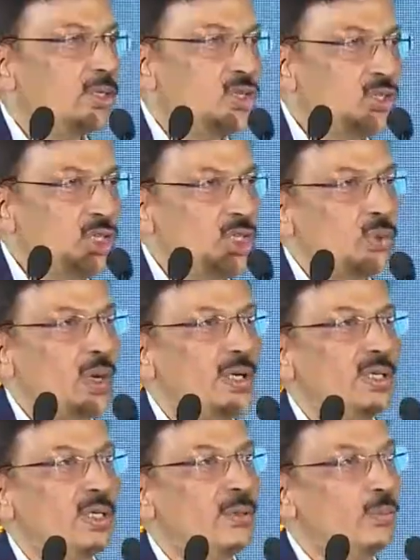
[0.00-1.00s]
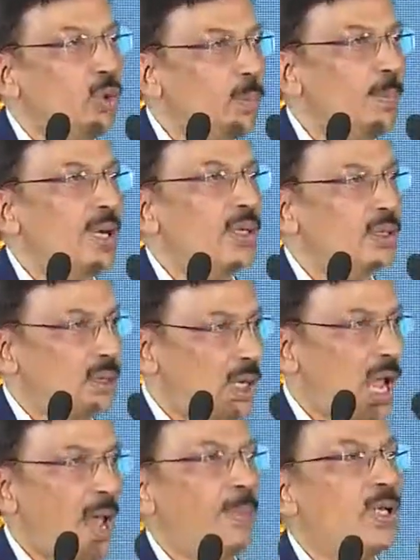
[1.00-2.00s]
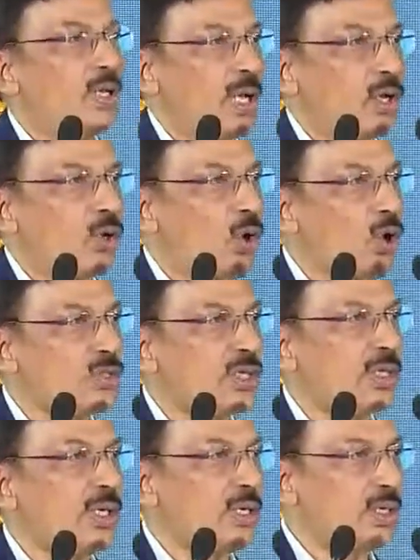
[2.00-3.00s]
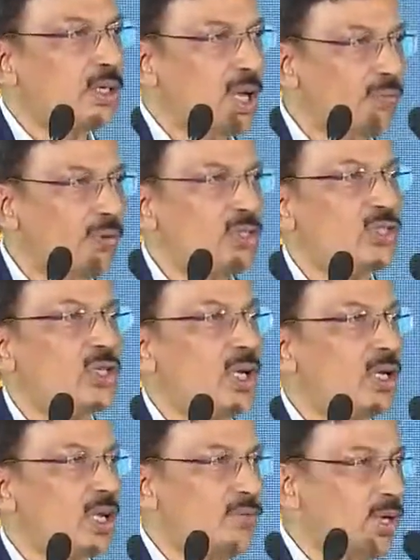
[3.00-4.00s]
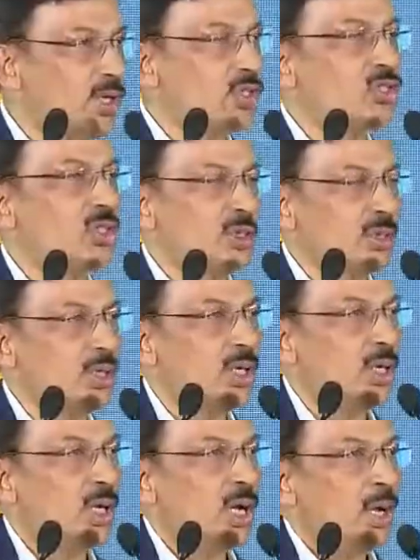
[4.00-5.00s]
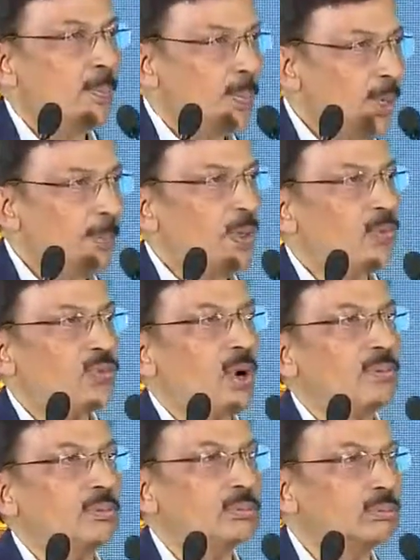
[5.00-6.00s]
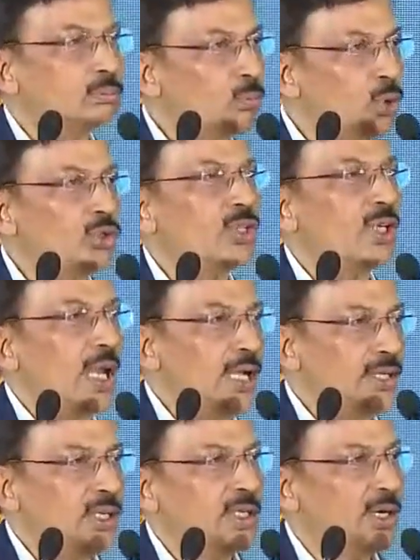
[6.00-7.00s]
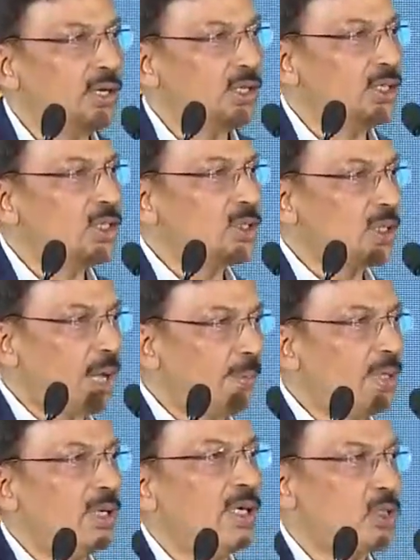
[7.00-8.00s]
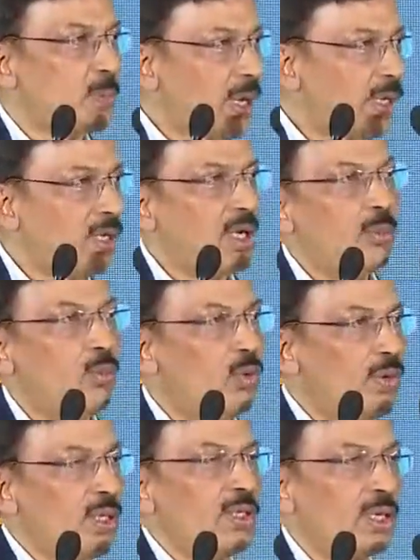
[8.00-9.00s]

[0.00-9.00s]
is G twenty movement happening across the country, in every state, every district, people from more than eighty countries coming and spending and moving in